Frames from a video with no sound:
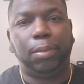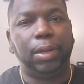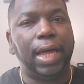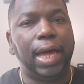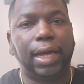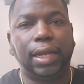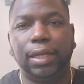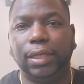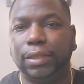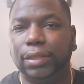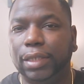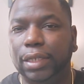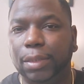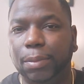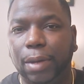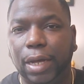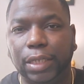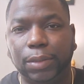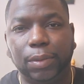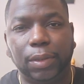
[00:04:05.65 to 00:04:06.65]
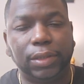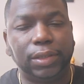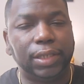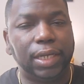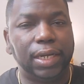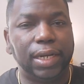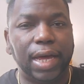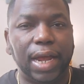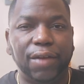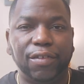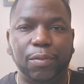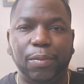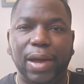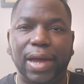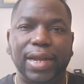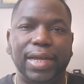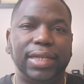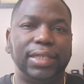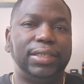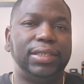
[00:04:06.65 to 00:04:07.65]
blacklisted, you might as well say. Not
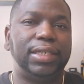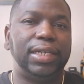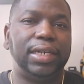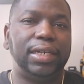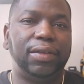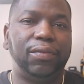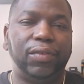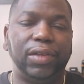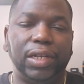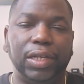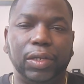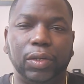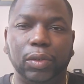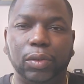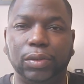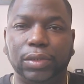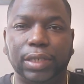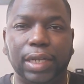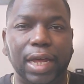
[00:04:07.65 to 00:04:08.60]
everybody is seeing the videos.